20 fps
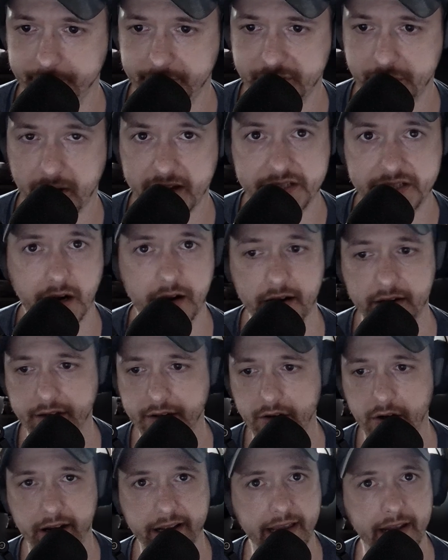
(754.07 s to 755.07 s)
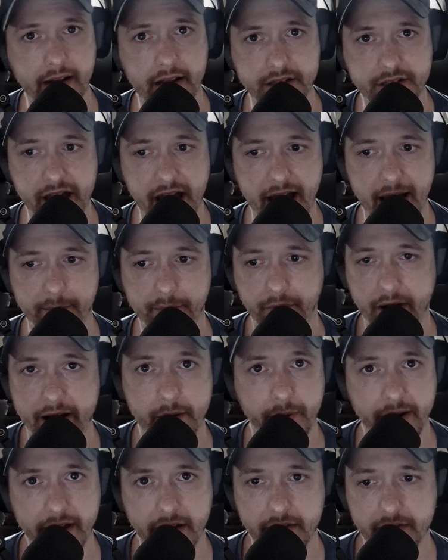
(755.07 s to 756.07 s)
so i start you know i get a job
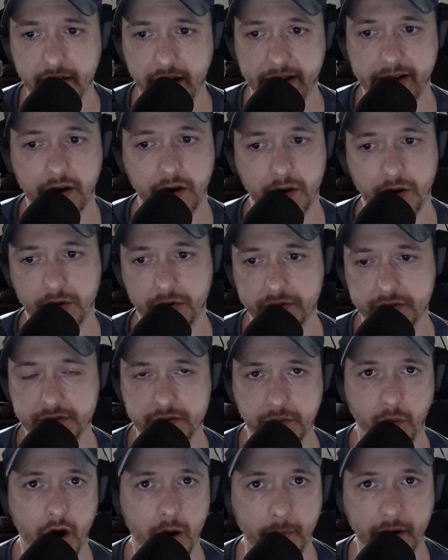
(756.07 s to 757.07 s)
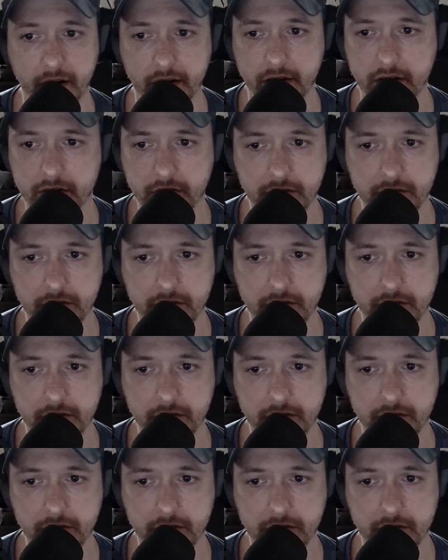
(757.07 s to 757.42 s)
right away i go to walmart